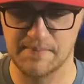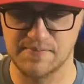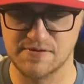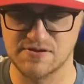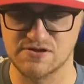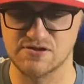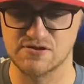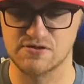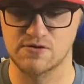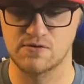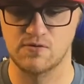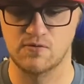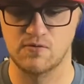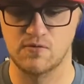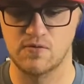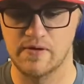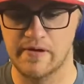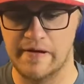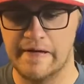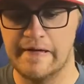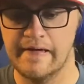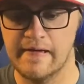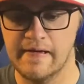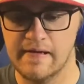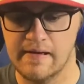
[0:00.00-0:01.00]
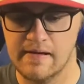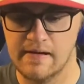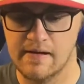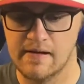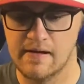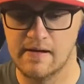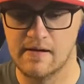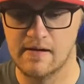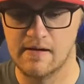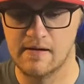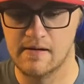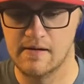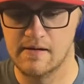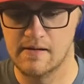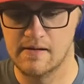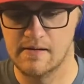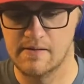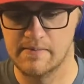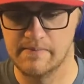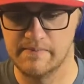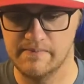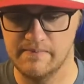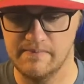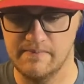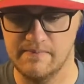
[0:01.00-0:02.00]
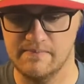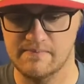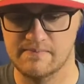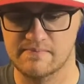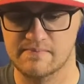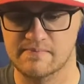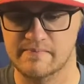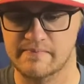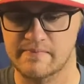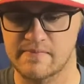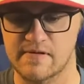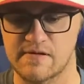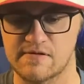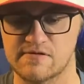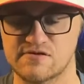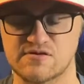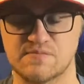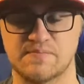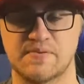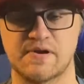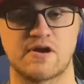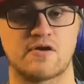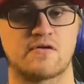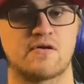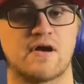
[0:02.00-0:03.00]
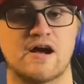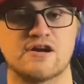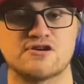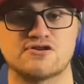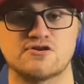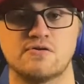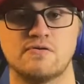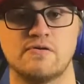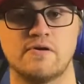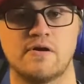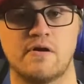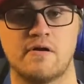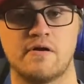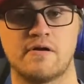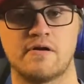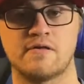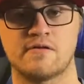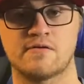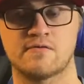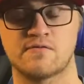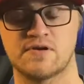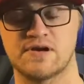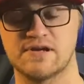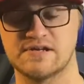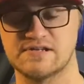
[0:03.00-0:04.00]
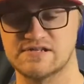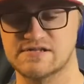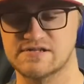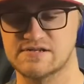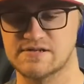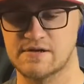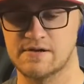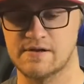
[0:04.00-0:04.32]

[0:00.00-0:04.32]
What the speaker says: So there was a big crash early on in the race.